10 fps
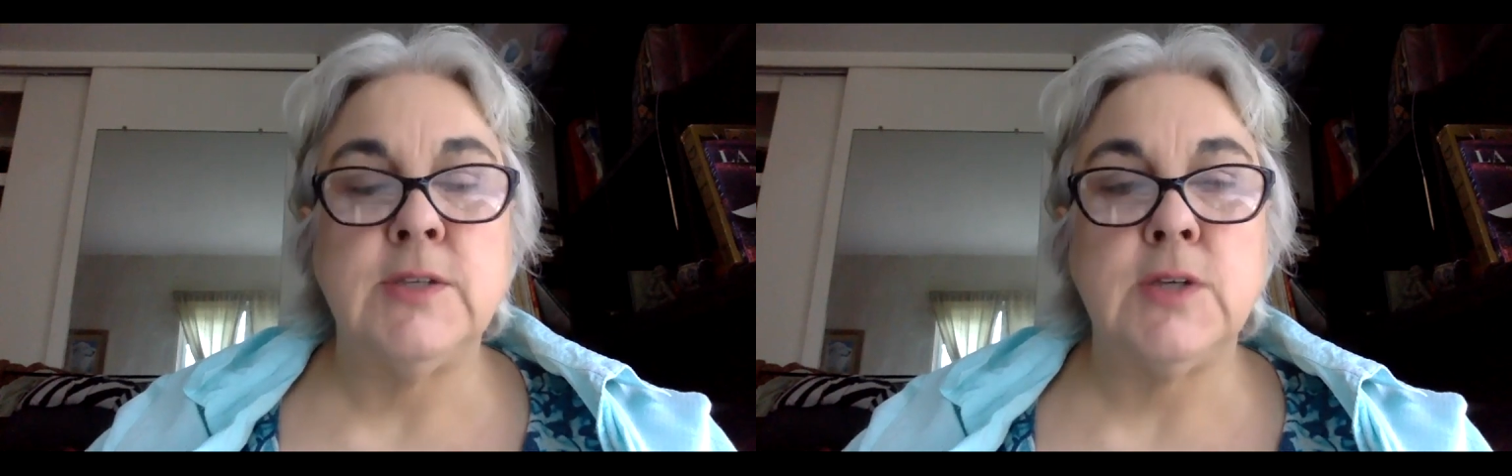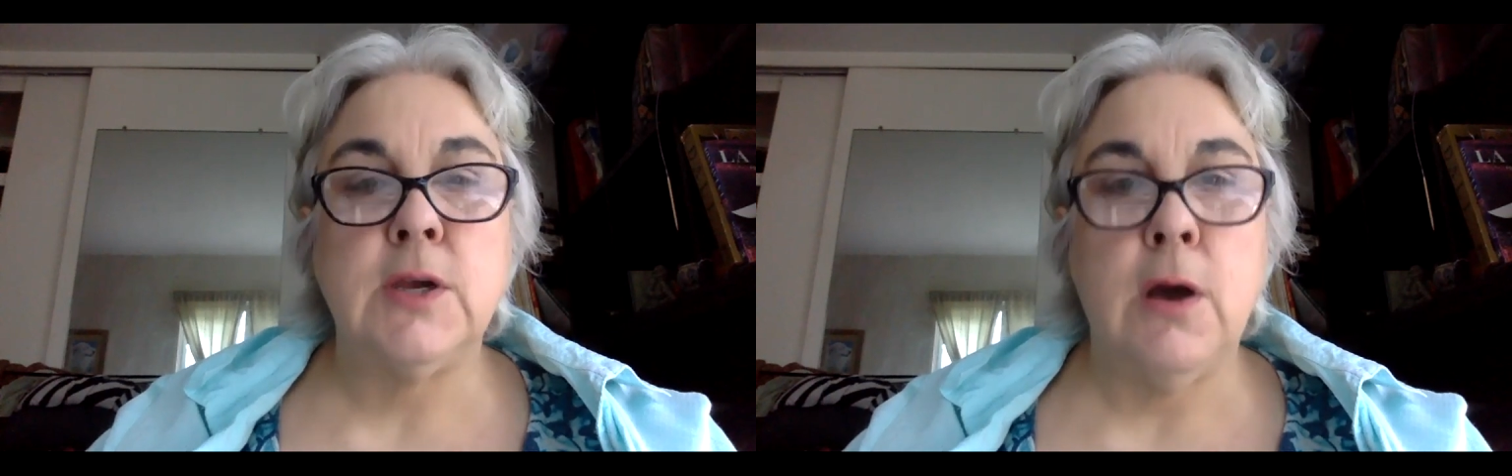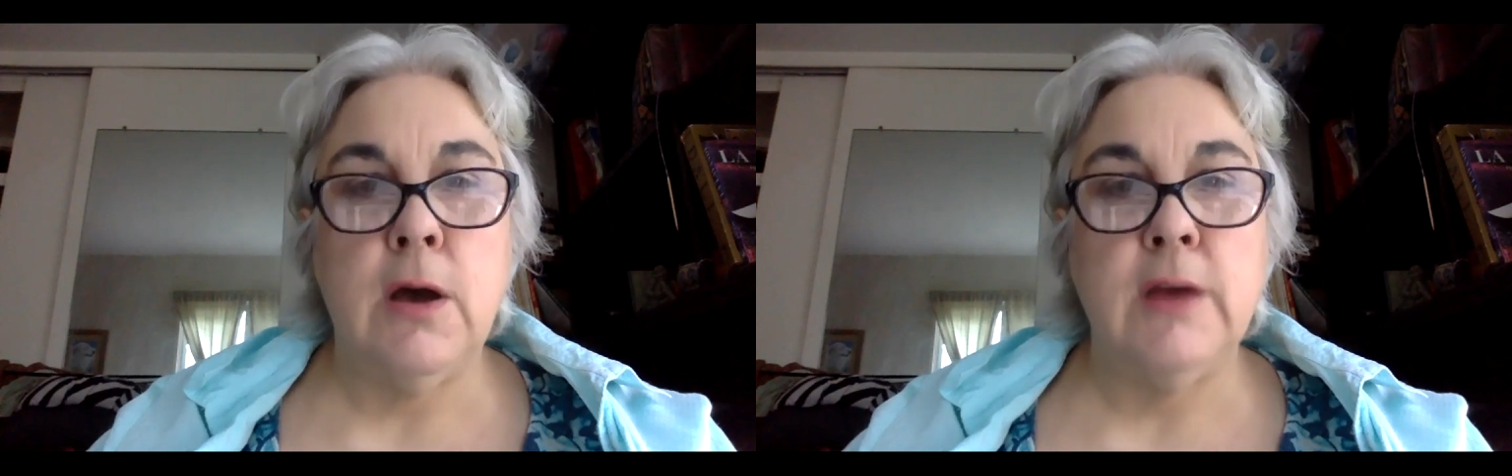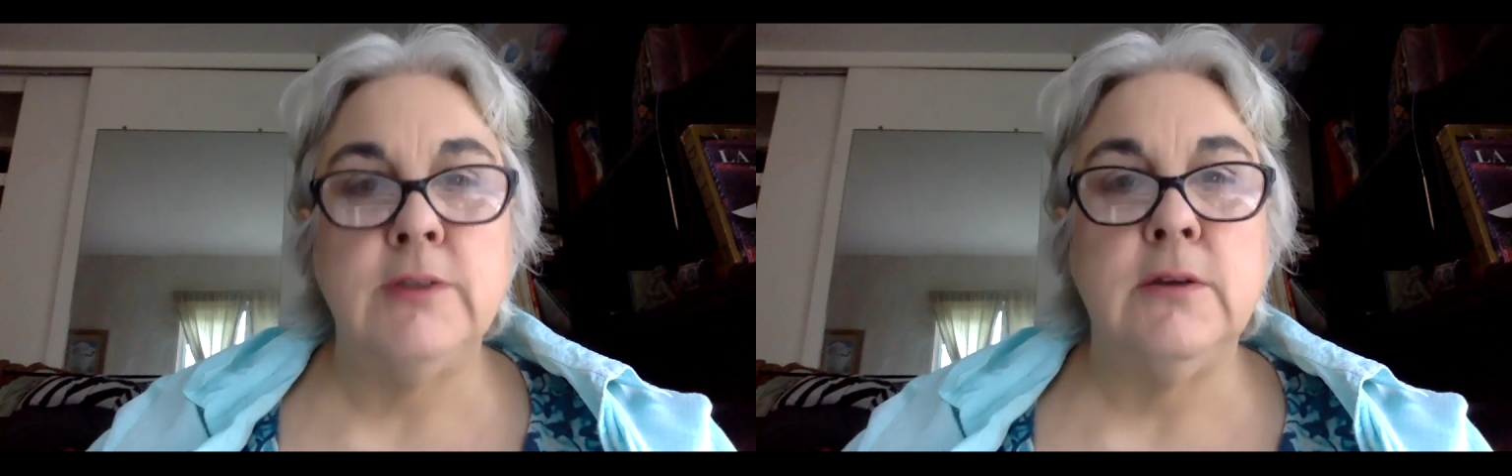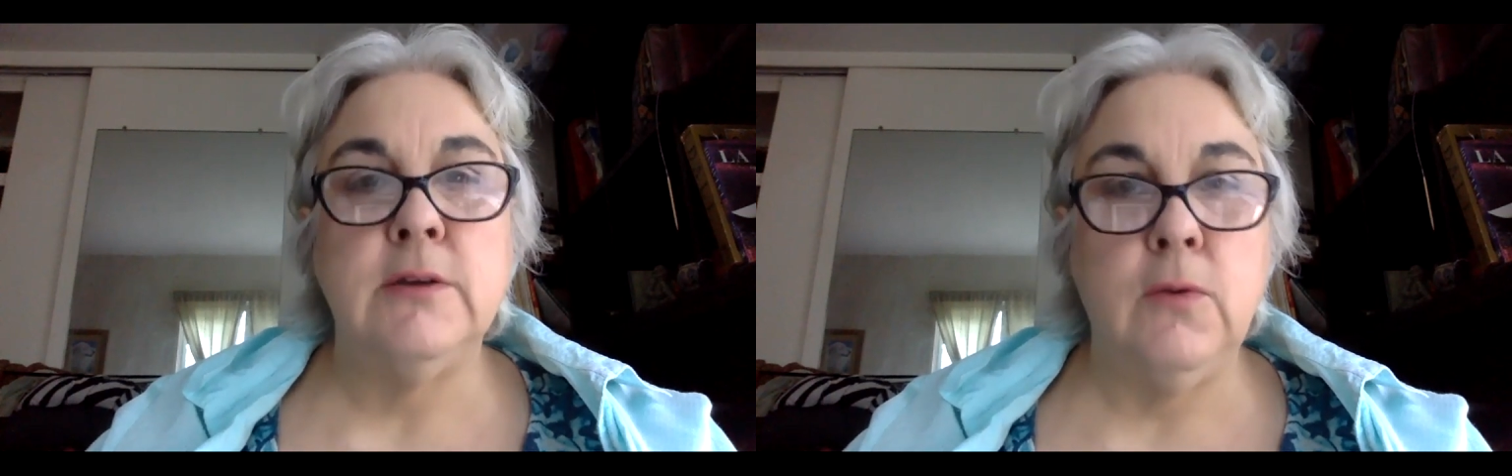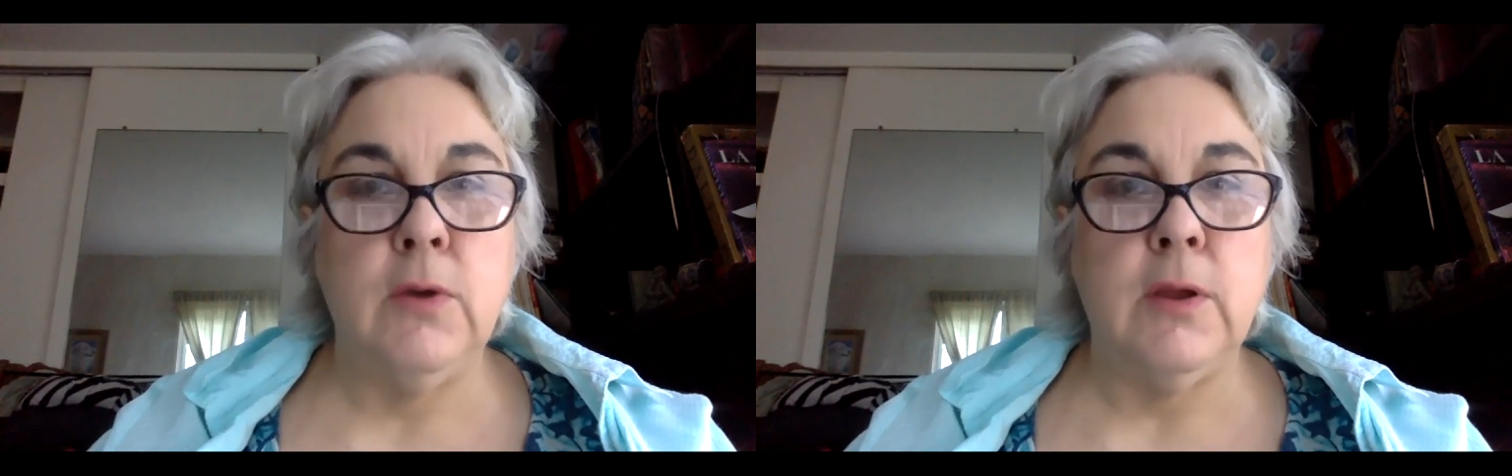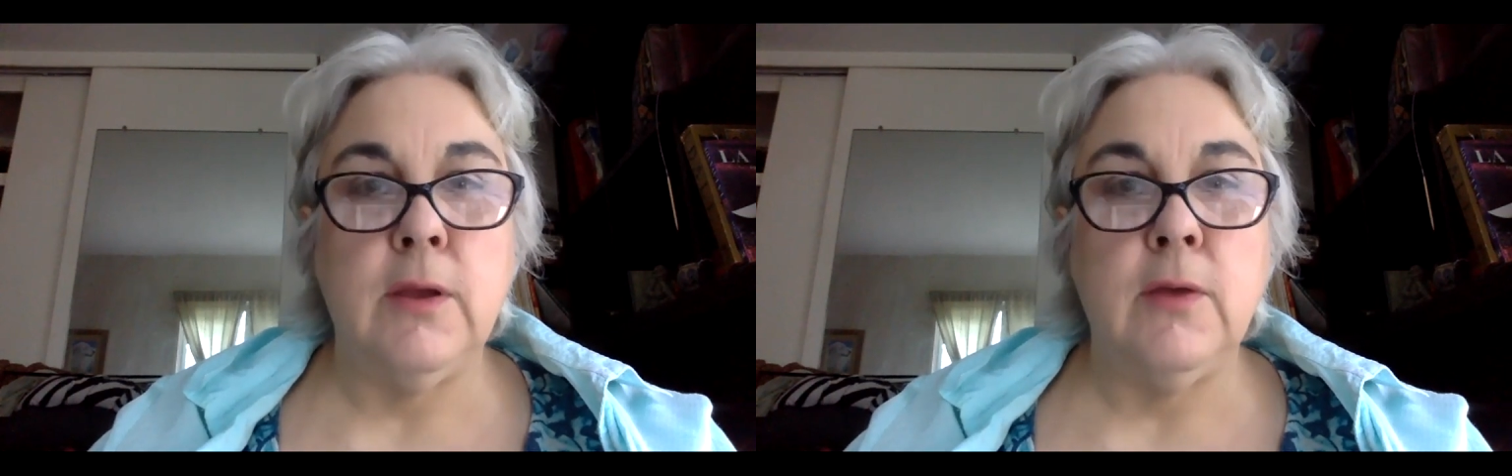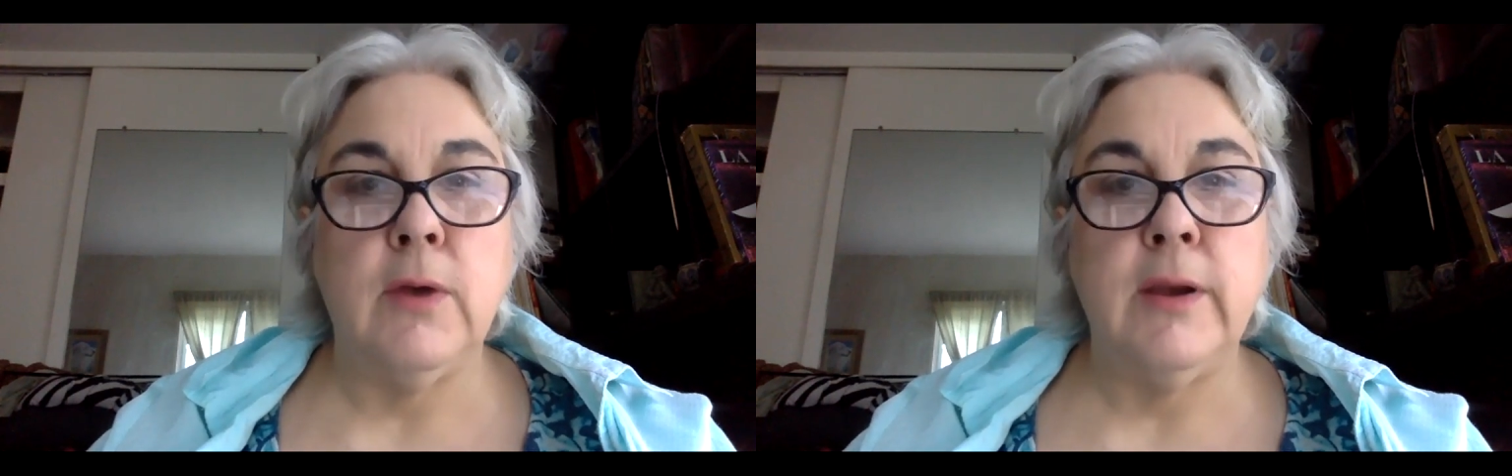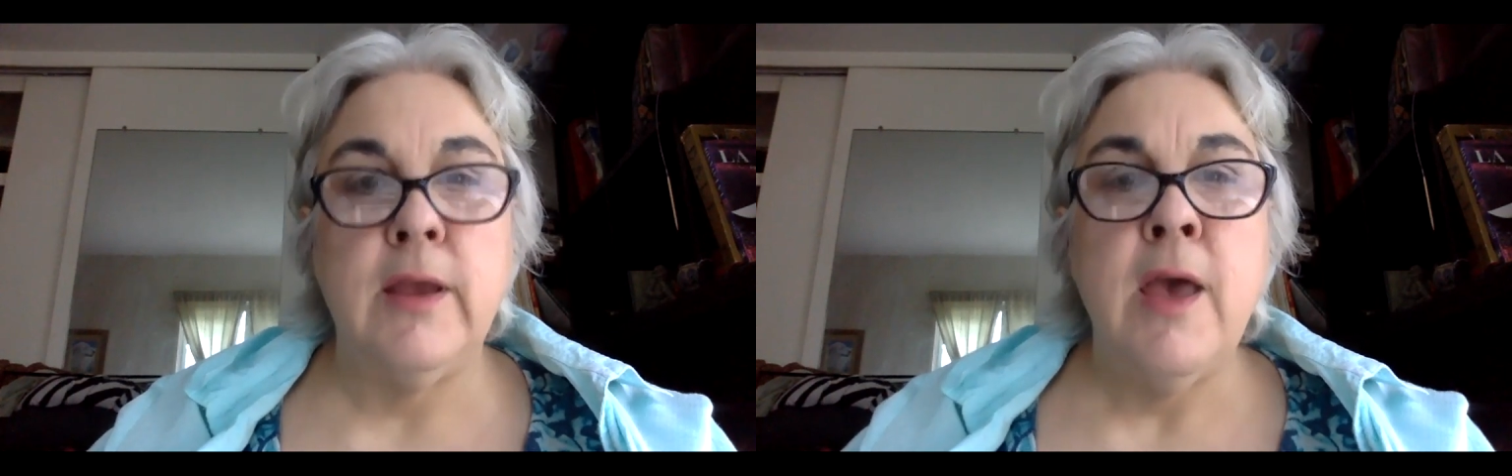It's a continuity, right?